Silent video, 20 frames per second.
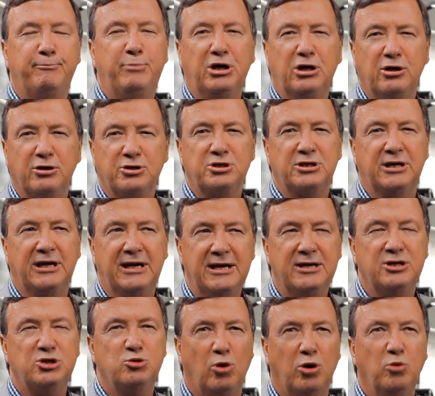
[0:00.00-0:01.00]
Because
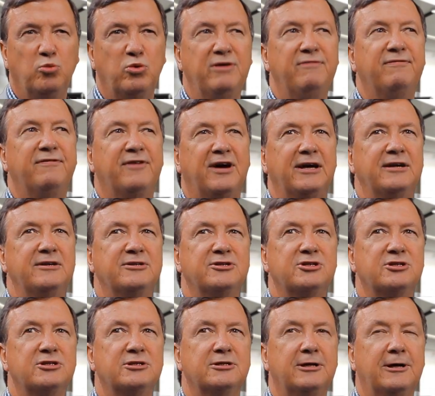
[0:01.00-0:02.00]
here's what we
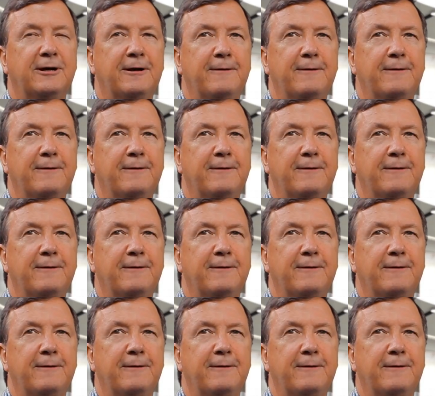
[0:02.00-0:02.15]
face.